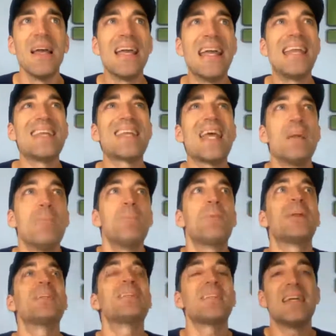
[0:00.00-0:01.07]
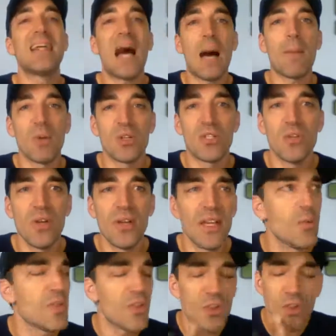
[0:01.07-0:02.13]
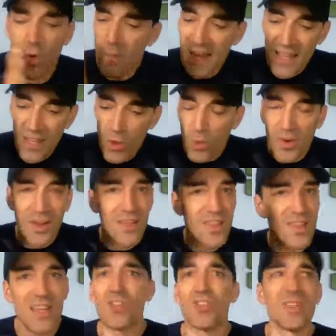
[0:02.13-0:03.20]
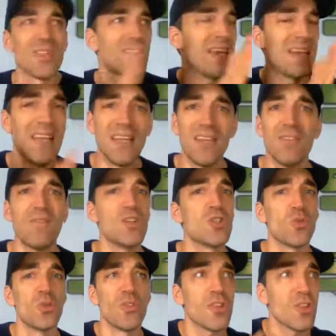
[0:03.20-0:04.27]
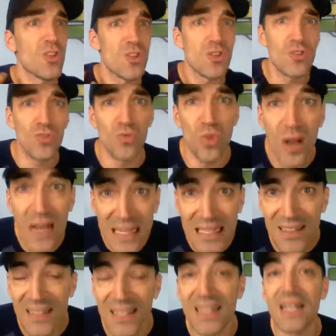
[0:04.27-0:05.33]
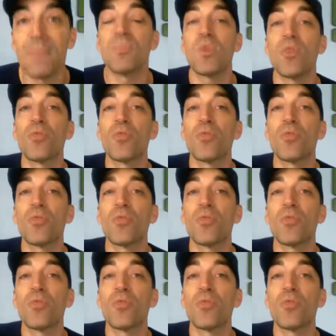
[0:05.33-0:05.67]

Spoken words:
It is a built-in opportunity with so many organizations and individuals struggling